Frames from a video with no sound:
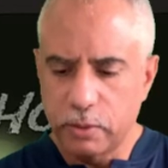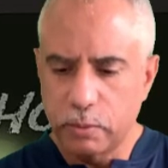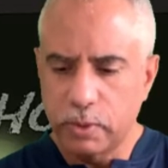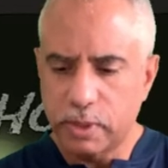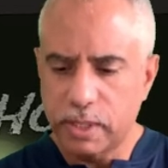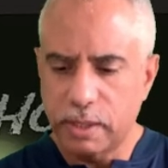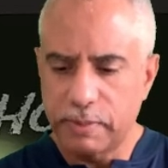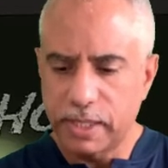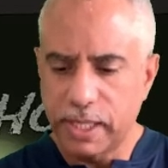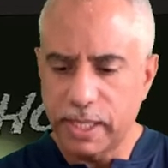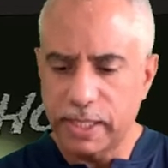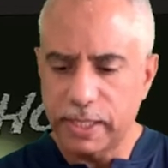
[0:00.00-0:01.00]
will come in
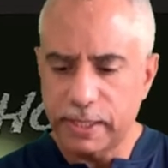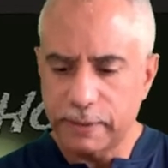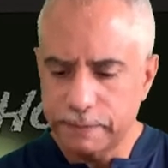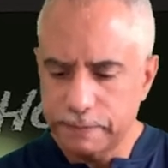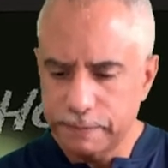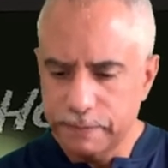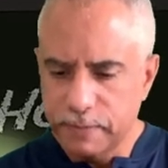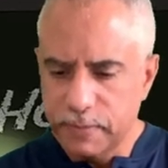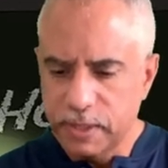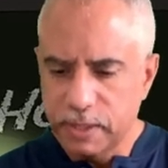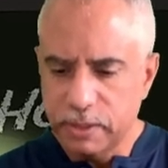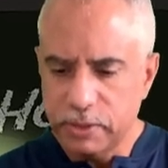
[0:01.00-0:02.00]
handy.
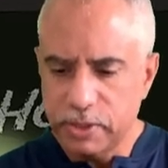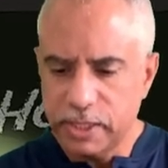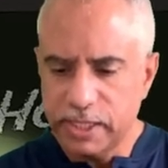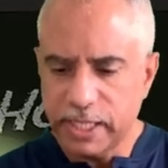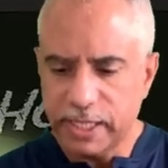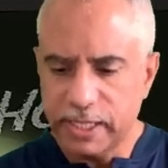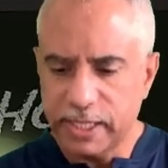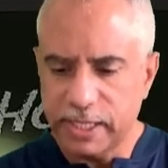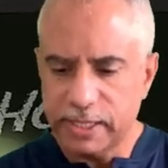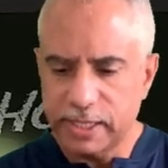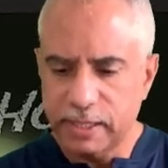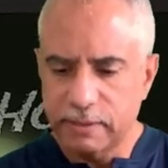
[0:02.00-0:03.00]
And you just take
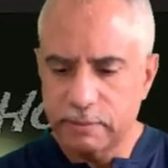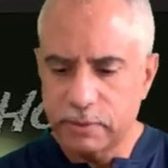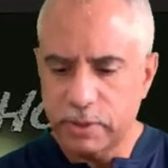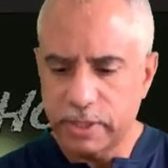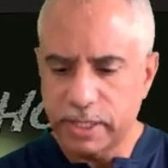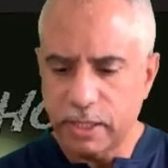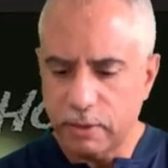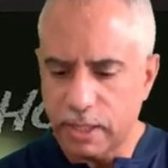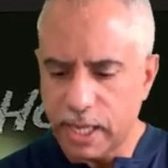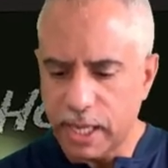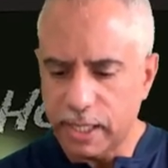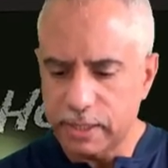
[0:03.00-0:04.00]
these sort of yellow
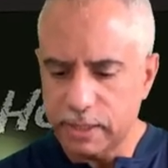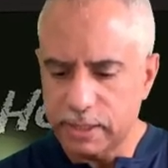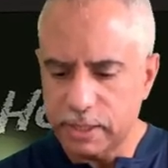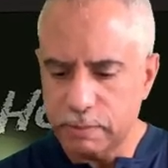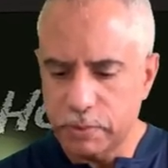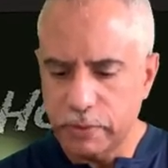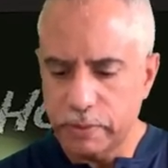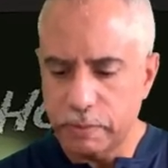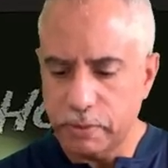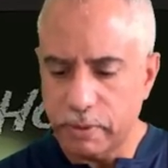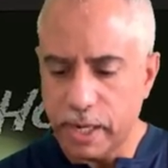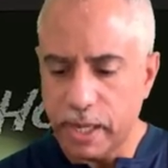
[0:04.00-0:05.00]
lines and just move them
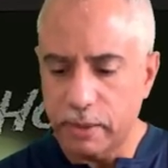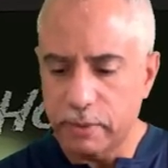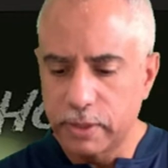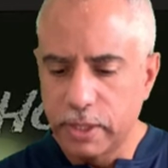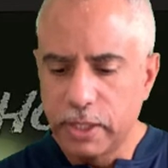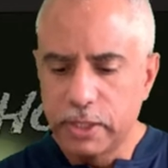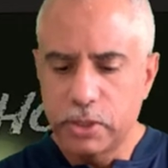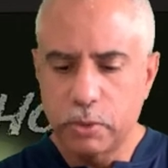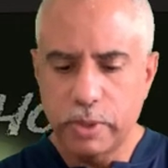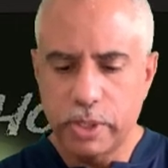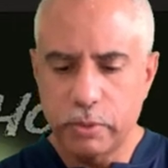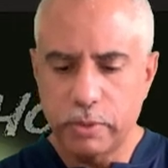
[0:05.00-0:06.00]
around to
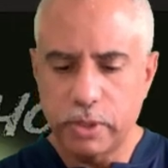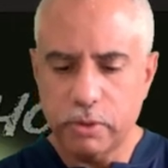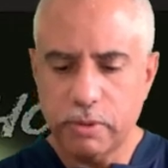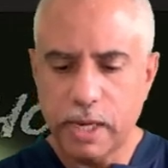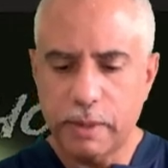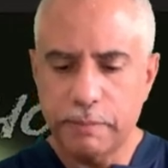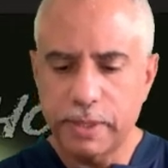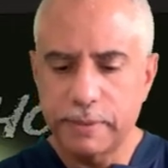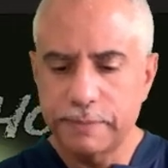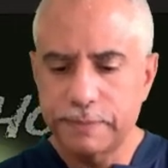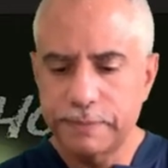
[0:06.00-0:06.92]
where you want to crop it.